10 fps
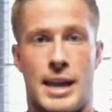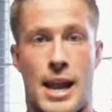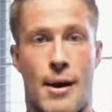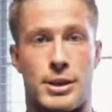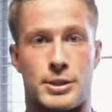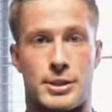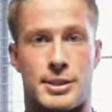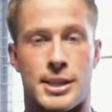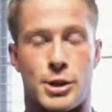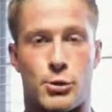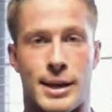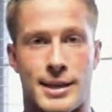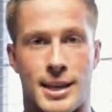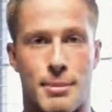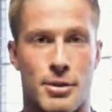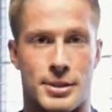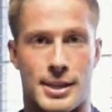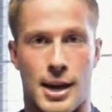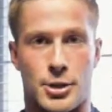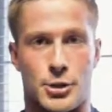Now, as you can see, the great thing about
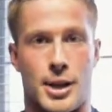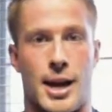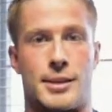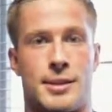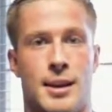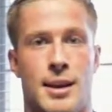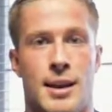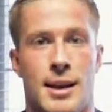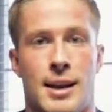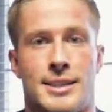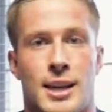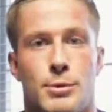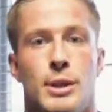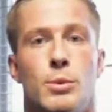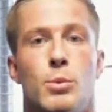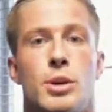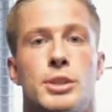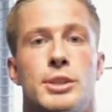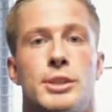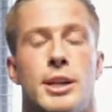this exercise is that it really
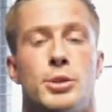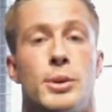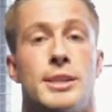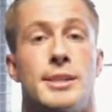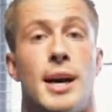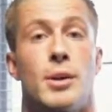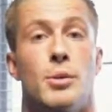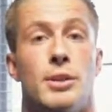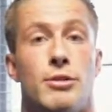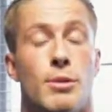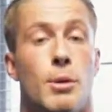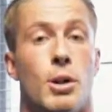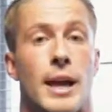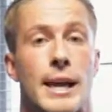works your deltoids not only from all